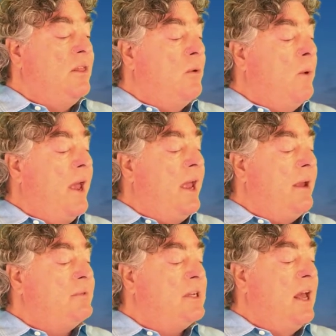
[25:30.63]
the
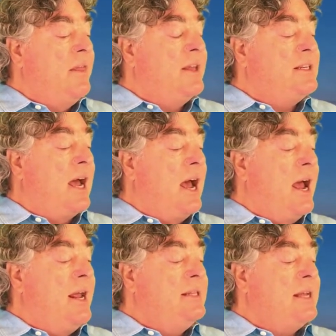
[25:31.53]
waves, the
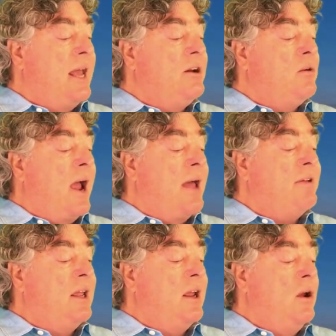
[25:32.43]
tides, and
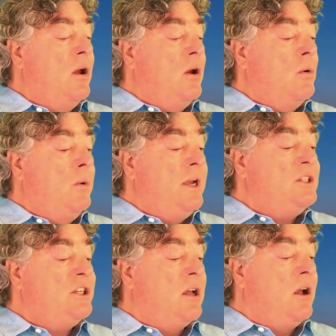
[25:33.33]
gravity,
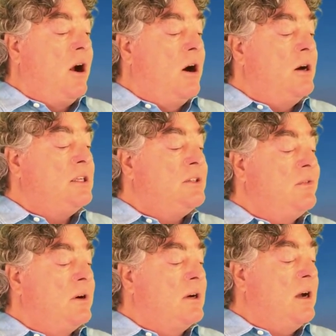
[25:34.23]
we shall harness
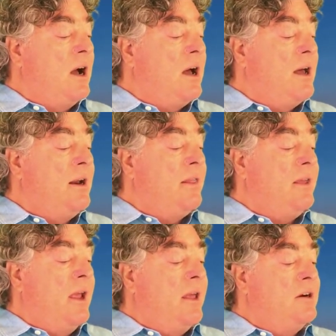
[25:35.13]
for God
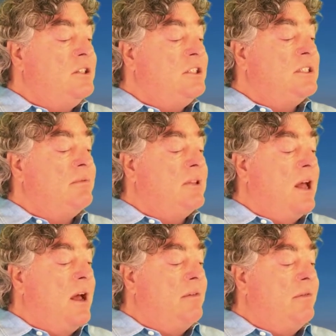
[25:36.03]
the energies of
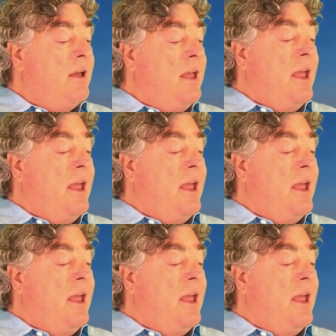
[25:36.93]
love,